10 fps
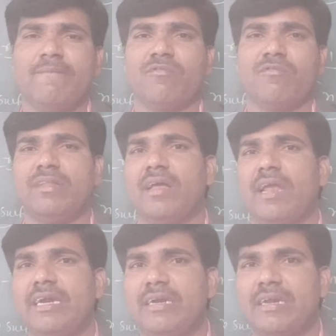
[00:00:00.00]
when the
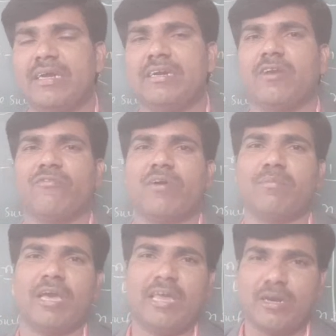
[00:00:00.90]
light ray enter
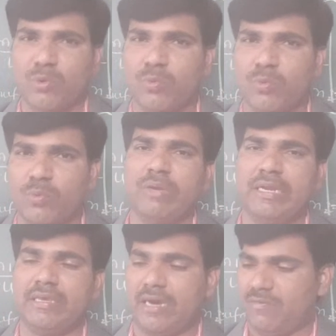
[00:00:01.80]
from air to one
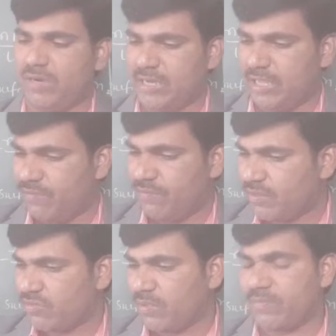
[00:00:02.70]
media,
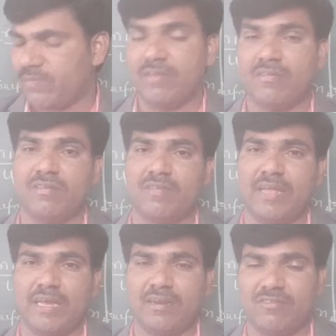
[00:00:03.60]
whatever the substance is
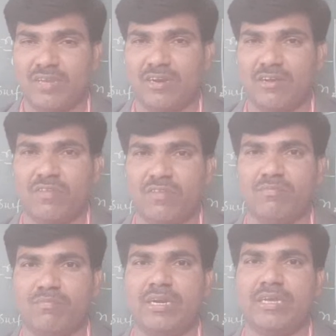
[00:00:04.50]
there inside of
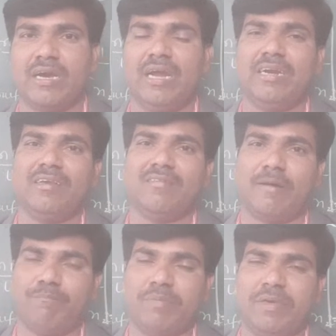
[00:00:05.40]
that media, it is
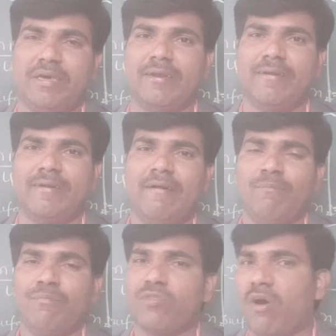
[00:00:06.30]
appear
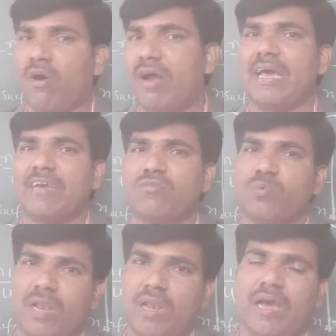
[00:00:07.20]
not
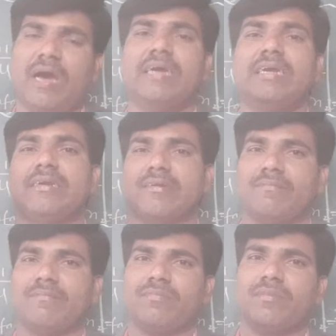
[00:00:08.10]
actual height.
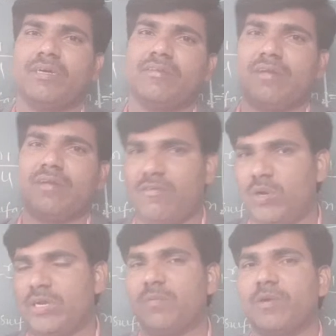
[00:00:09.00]
There is a
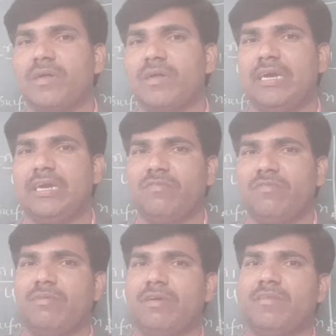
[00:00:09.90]
whatever the height
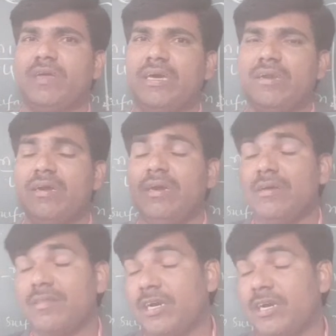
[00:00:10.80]
will be there,
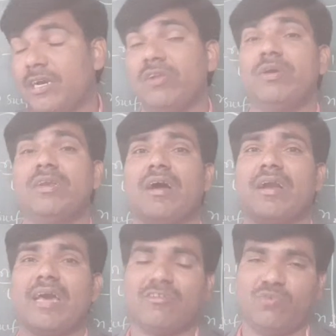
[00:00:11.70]
that will be
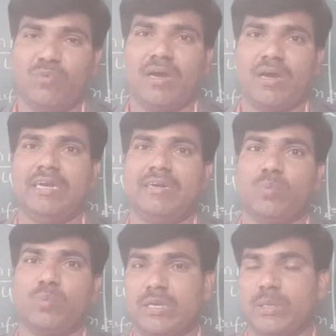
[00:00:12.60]
not actual
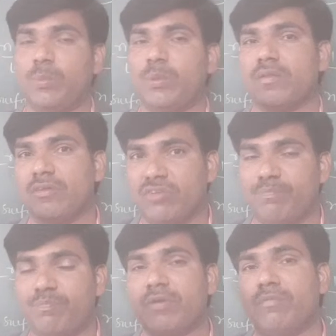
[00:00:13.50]
height. Whatever the
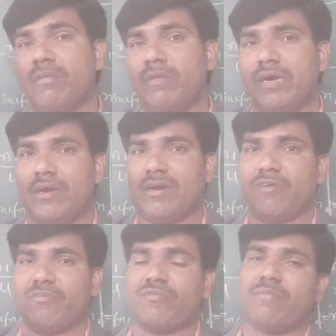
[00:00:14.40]
shift will be
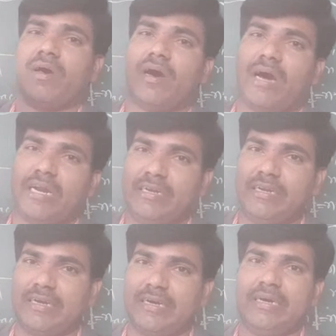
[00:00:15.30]
occur from the
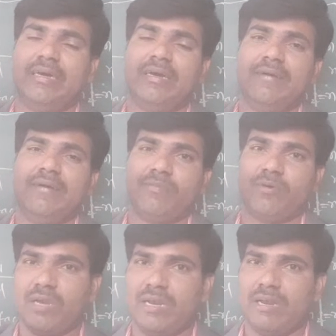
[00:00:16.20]
height,
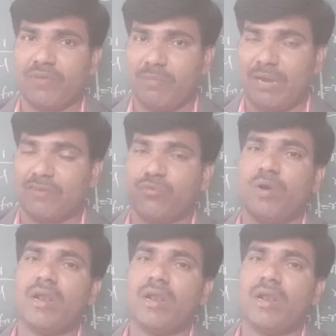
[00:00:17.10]
okay, now from actual